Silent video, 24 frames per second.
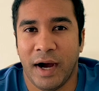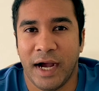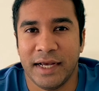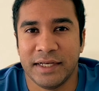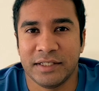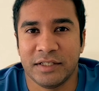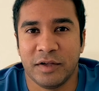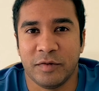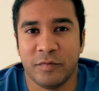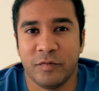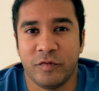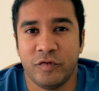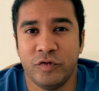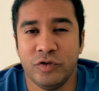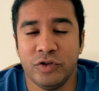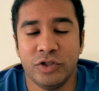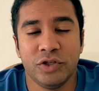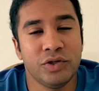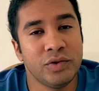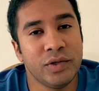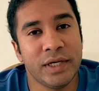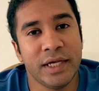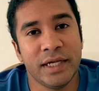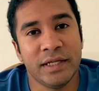buying some
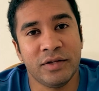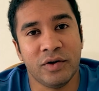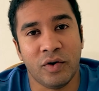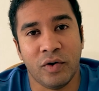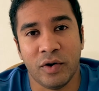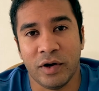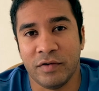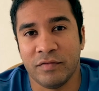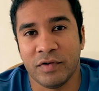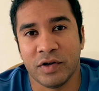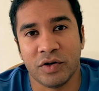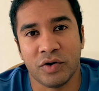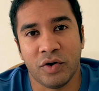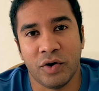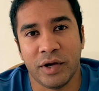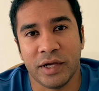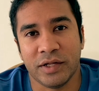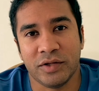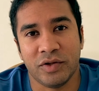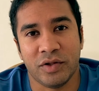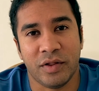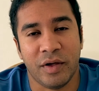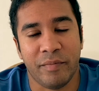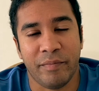food to eat, or even
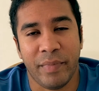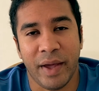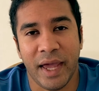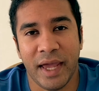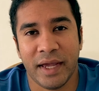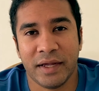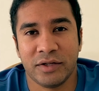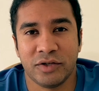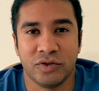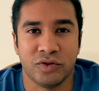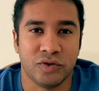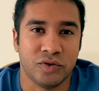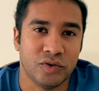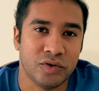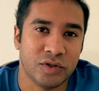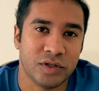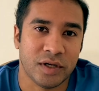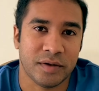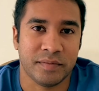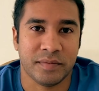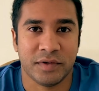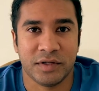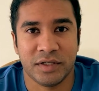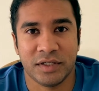going to the bank to do
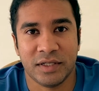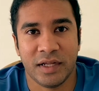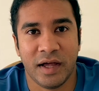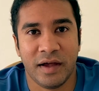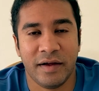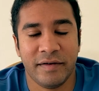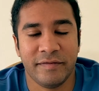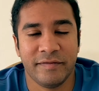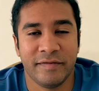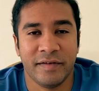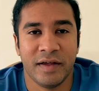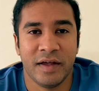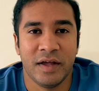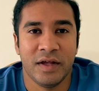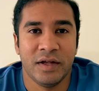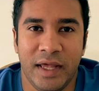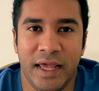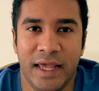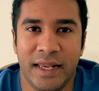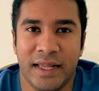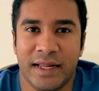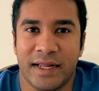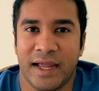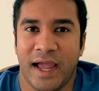some stuff.
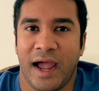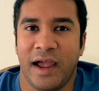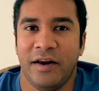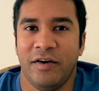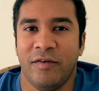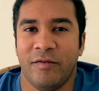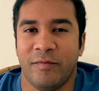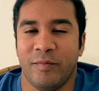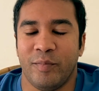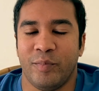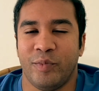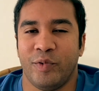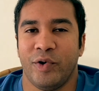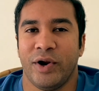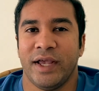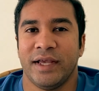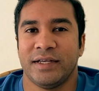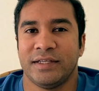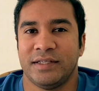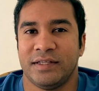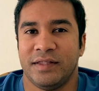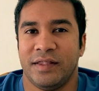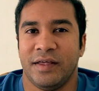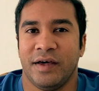It kind of
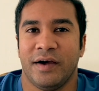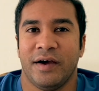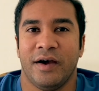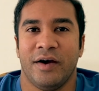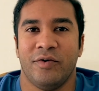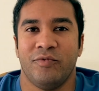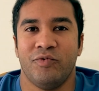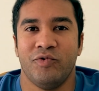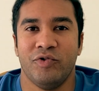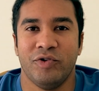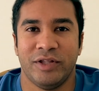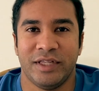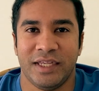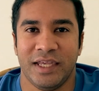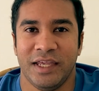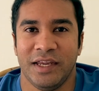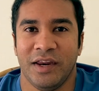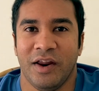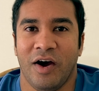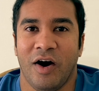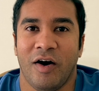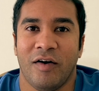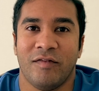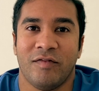breaks the
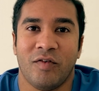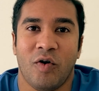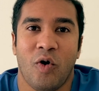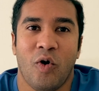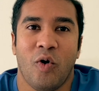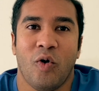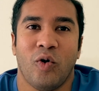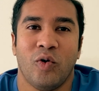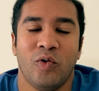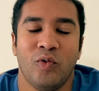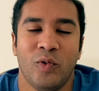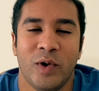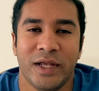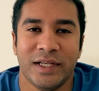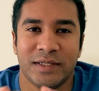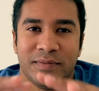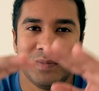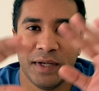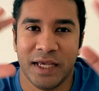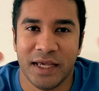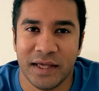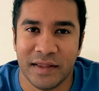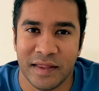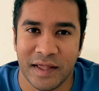routine of always
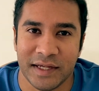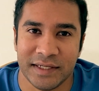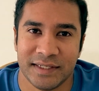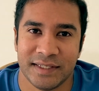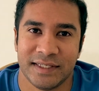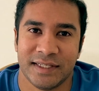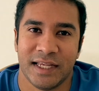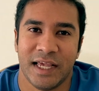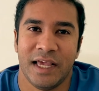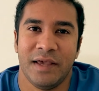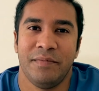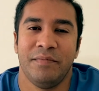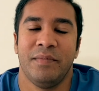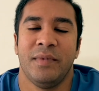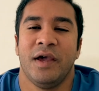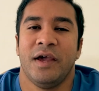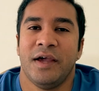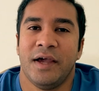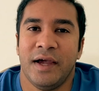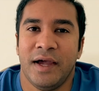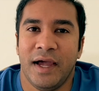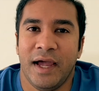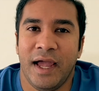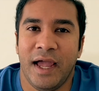being in the same
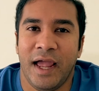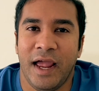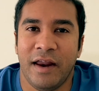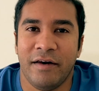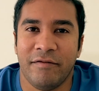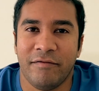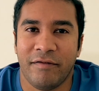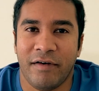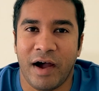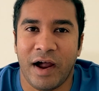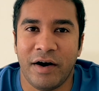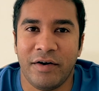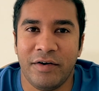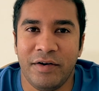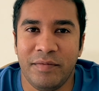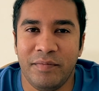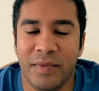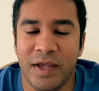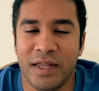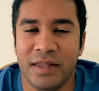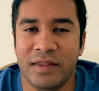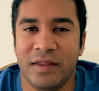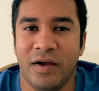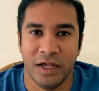
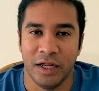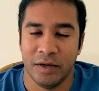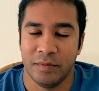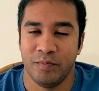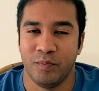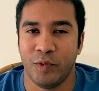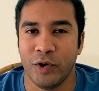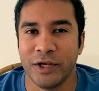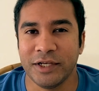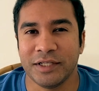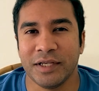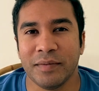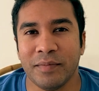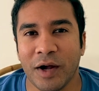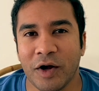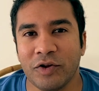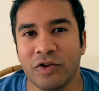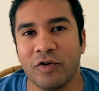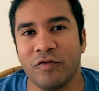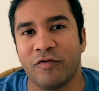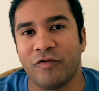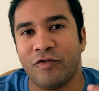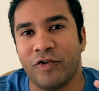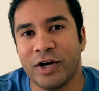environment, it brings
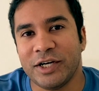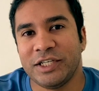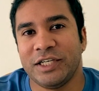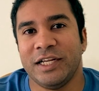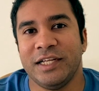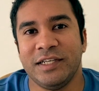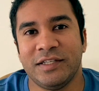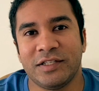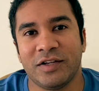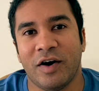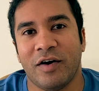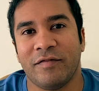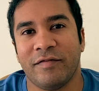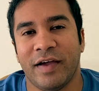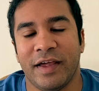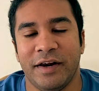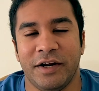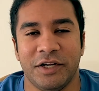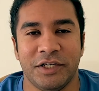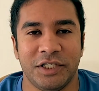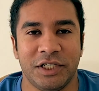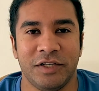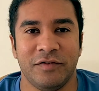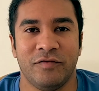about a fresh list of
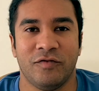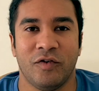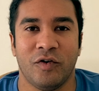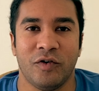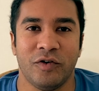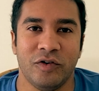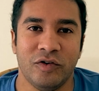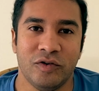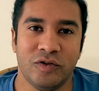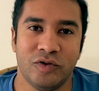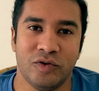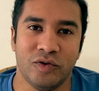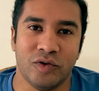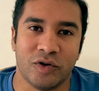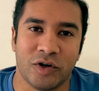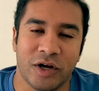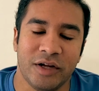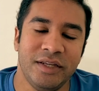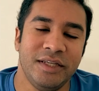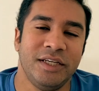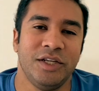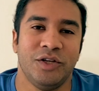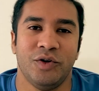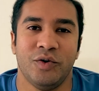energy for you to
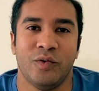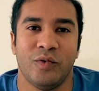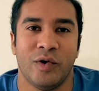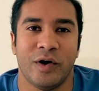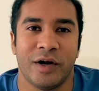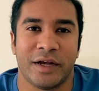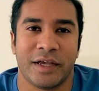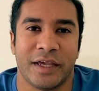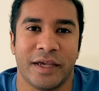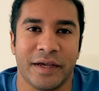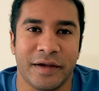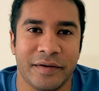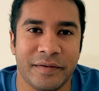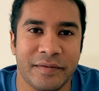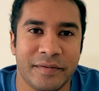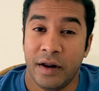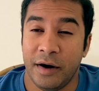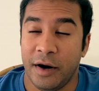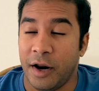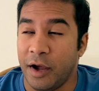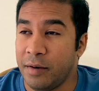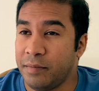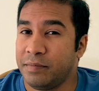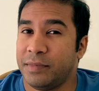continue working.
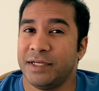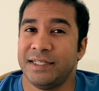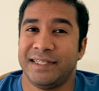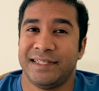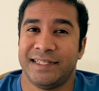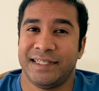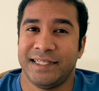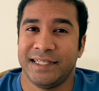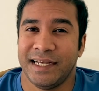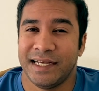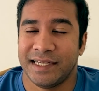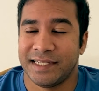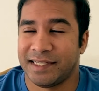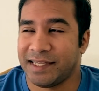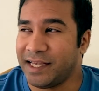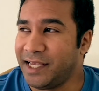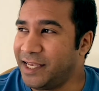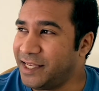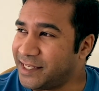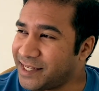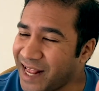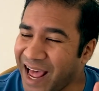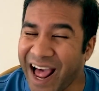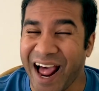Number 6
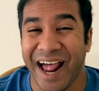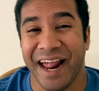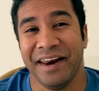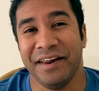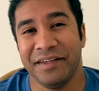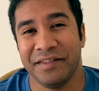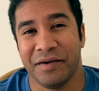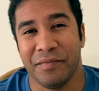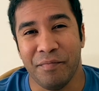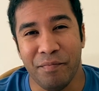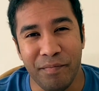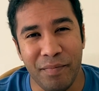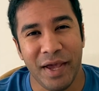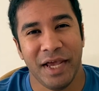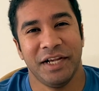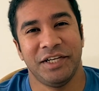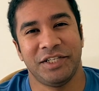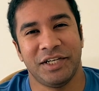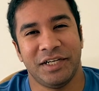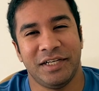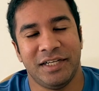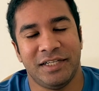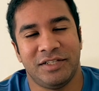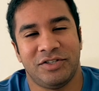is another
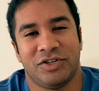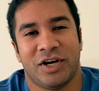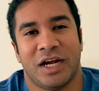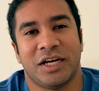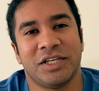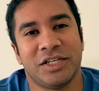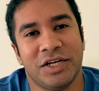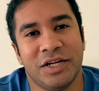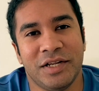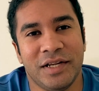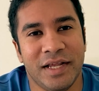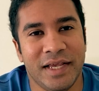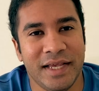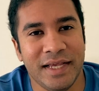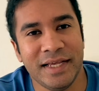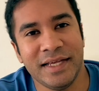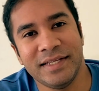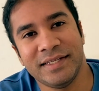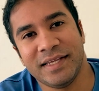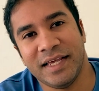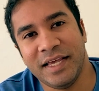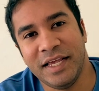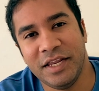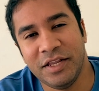major distraction
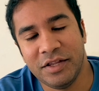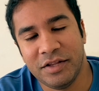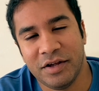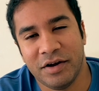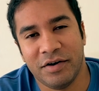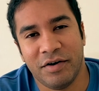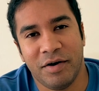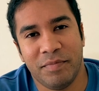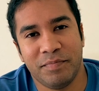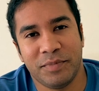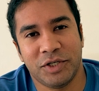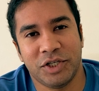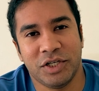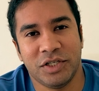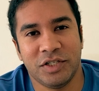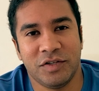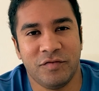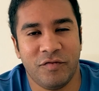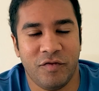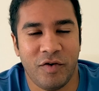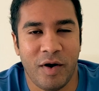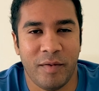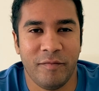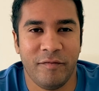is
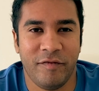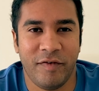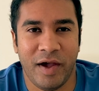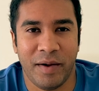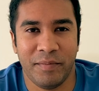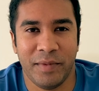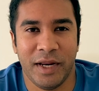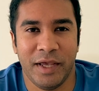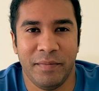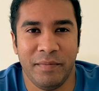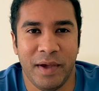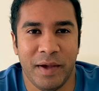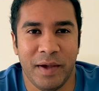interruptions from family